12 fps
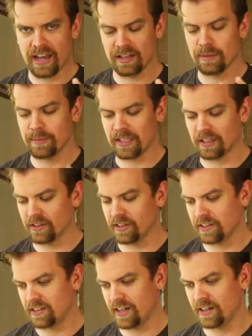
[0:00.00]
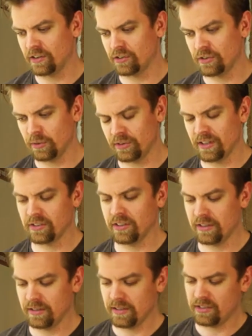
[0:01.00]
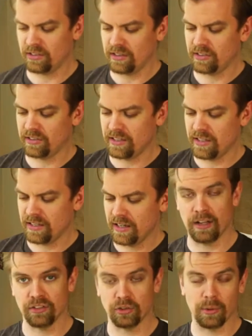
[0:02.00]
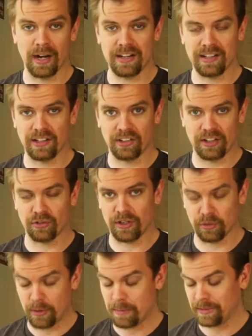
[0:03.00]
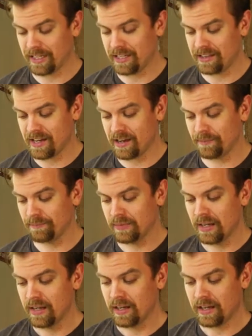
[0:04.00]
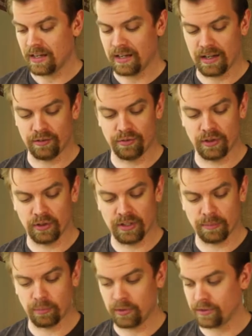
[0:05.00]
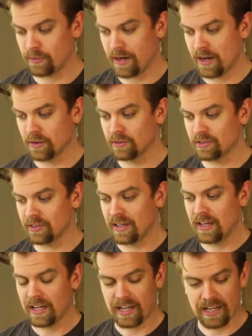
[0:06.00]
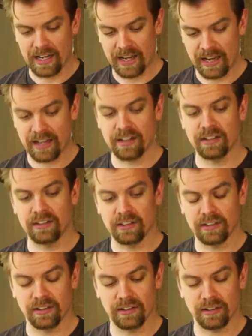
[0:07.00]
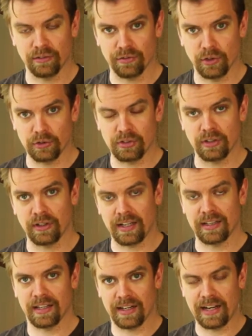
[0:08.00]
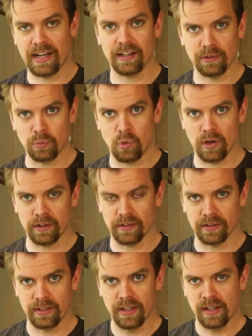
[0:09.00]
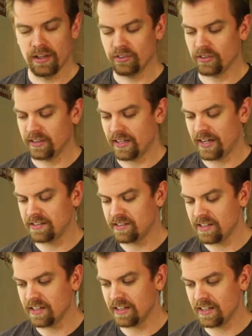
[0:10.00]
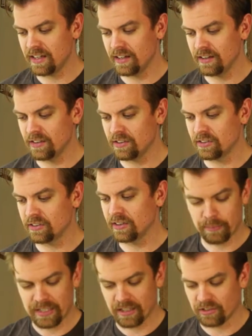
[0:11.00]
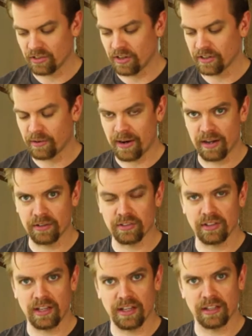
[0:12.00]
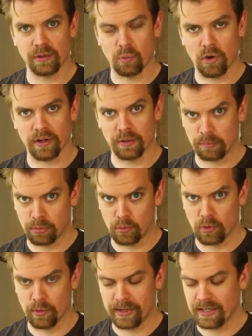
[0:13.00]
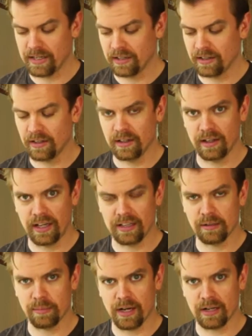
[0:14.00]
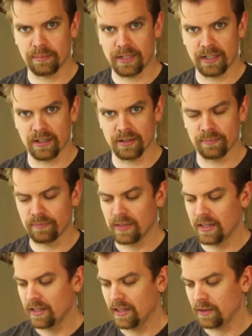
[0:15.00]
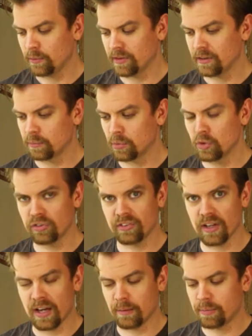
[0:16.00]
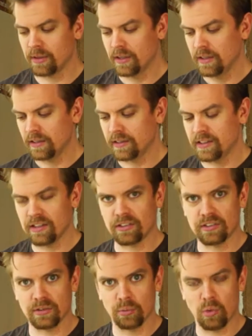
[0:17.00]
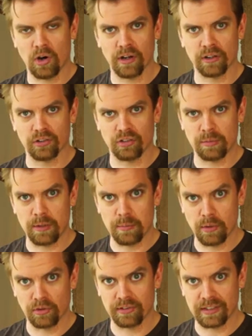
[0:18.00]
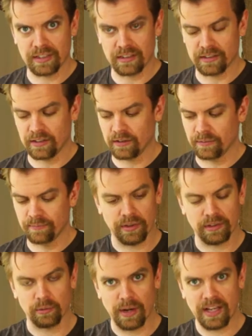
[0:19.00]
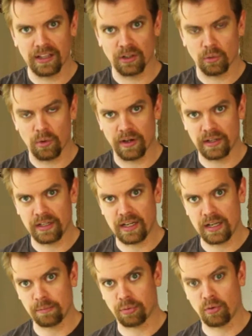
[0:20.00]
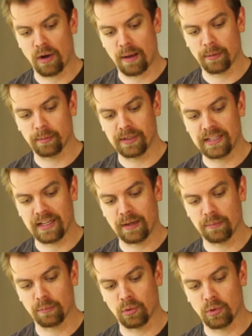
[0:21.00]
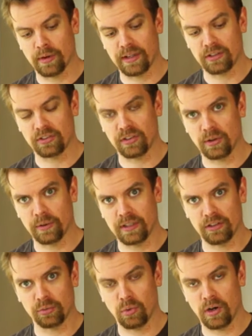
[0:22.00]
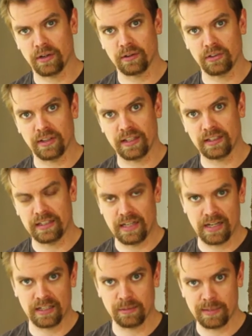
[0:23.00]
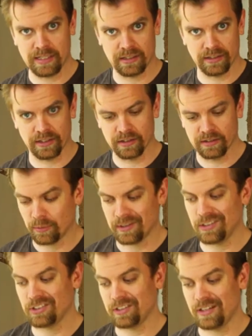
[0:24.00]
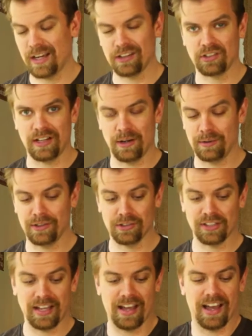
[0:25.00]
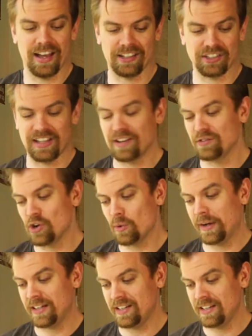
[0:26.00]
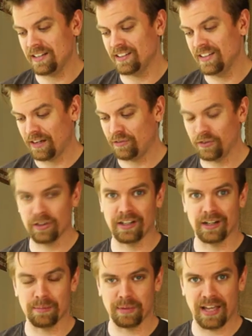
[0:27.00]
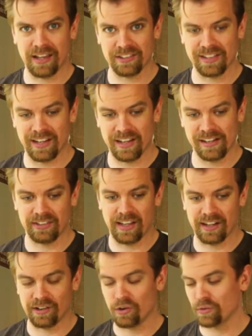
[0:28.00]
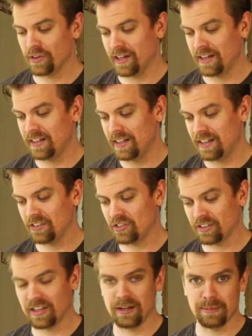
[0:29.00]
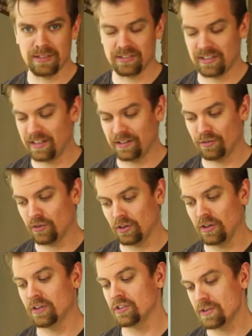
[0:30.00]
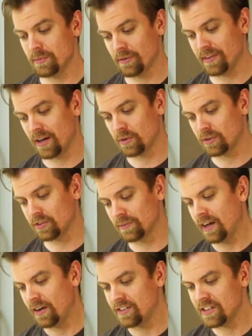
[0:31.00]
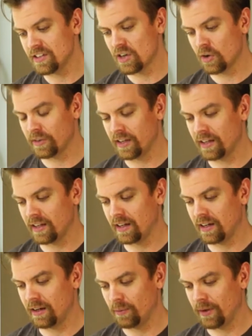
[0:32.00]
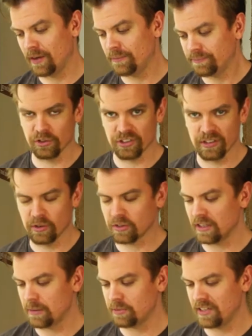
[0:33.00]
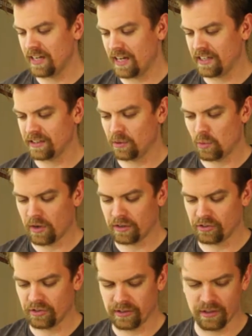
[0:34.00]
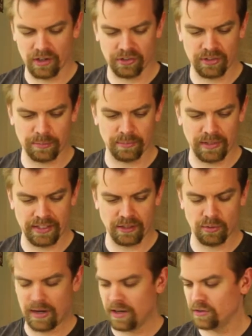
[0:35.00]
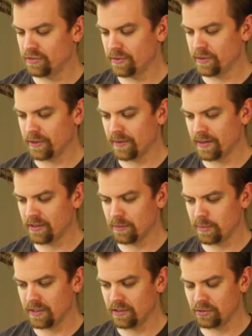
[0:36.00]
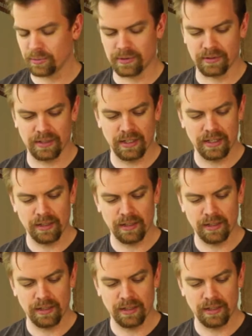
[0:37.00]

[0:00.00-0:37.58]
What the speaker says: had them in clear containers, so it was actually easy to see. So what I did is I tried to replicate that. I filled up with grounds, I added the filter, and then I added water. So the idea is, because all the grounds and the water brewing at the bottom here, with the Brü Stop, this water should be mostly clear. With the regular one, it probably kept brewing, so this water is likely not going to be clear. We're going to see actually how it looks. I actually have no idea. I filled it up last night, sat it overnight, and it's just kind of been sitting for a large number of hours. Now, I did know that, well, I was a little clumsy in adding the water, so there are some like grounds floating around up in this one.